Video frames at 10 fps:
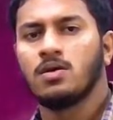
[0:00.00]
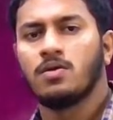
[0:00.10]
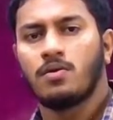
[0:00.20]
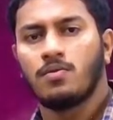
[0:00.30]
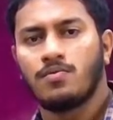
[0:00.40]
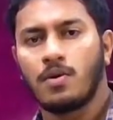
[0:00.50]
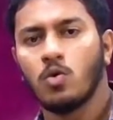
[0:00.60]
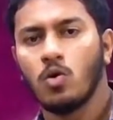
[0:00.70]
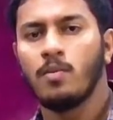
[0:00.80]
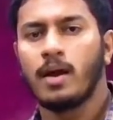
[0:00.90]
from
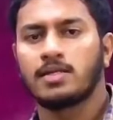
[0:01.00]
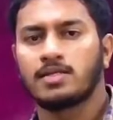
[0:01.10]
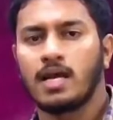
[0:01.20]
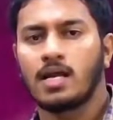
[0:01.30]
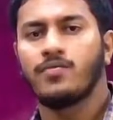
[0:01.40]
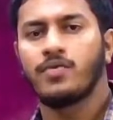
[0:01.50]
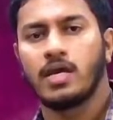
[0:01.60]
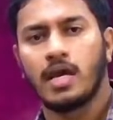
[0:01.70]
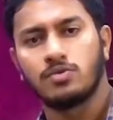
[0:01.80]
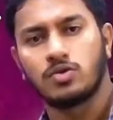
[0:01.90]
whom exactly we
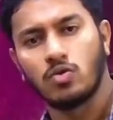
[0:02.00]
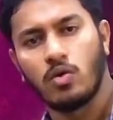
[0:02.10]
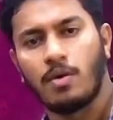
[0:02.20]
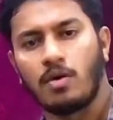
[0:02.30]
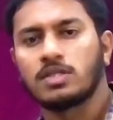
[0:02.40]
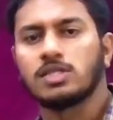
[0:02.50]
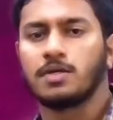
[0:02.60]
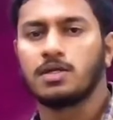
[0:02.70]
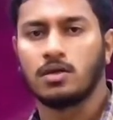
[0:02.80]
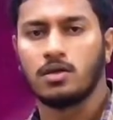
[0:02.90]
came to know about this
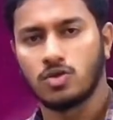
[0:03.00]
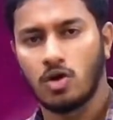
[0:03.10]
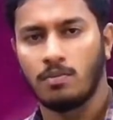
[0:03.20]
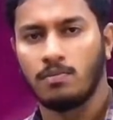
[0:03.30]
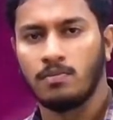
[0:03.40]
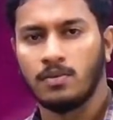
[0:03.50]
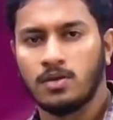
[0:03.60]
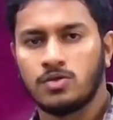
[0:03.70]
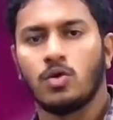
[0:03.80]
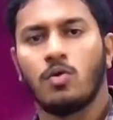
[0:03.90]
particular job.
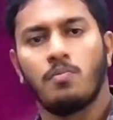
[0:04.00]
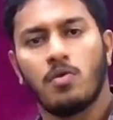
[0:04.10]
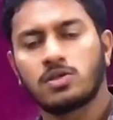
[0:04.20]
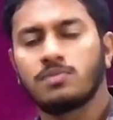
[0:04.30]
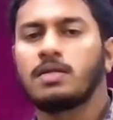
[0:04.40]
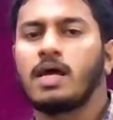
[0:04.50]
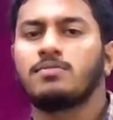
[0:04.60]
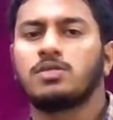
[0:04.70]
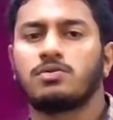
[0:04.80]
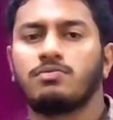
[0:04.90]
So most of the times
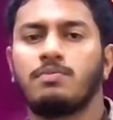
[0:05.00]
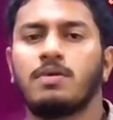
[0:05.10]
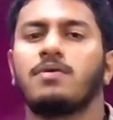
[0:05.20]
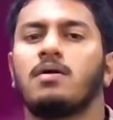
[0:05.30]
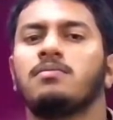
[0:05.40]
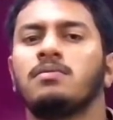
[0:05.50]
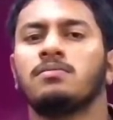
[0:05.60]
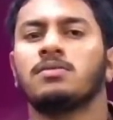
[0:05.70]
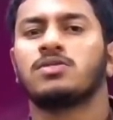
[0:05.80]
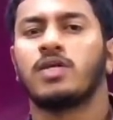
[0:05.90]
it would be from
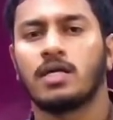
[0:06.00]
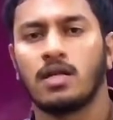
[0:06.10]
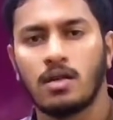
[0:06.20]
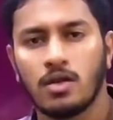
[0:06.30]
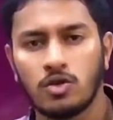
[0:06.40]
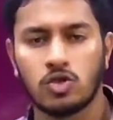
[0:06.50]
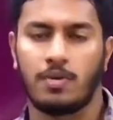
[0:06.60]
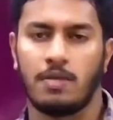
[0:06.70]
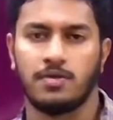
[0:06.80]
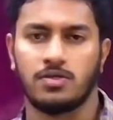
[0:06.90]
certain
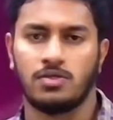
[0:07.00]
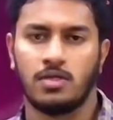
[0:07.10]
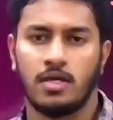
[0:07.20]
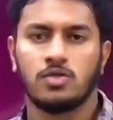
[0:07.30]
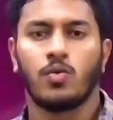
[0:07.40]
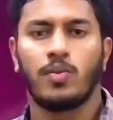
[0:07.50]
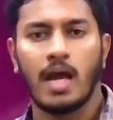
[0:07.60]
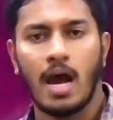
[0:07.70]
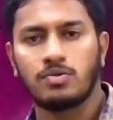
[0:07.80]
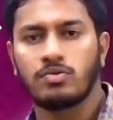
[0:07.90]
newspapers. So we
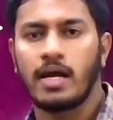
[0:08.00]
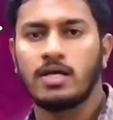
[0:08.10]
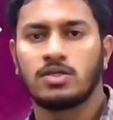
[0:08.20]
have to write